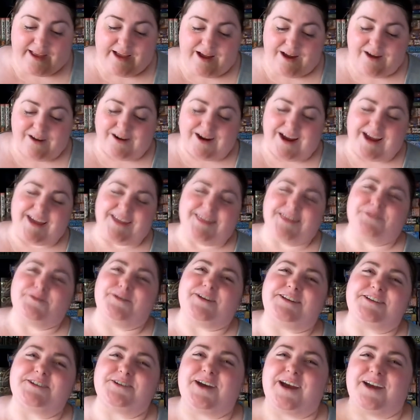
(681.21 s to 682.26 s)
All right, and then
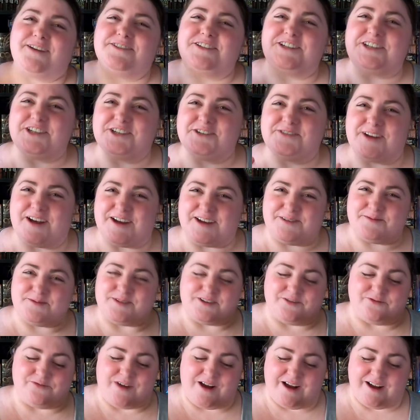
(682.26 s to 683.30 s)
we do have two volumes
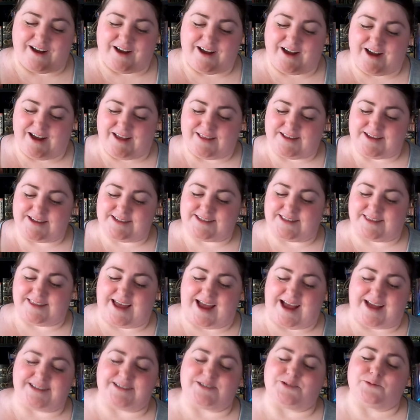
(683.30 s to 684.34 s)
of manga on this
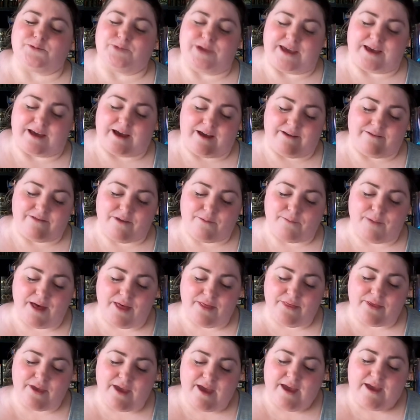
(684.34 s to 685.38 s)
last week of the
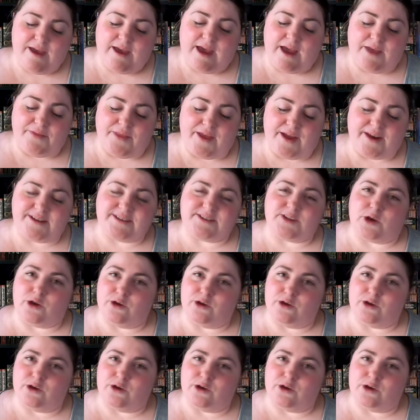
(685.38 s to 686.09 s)
month, and that is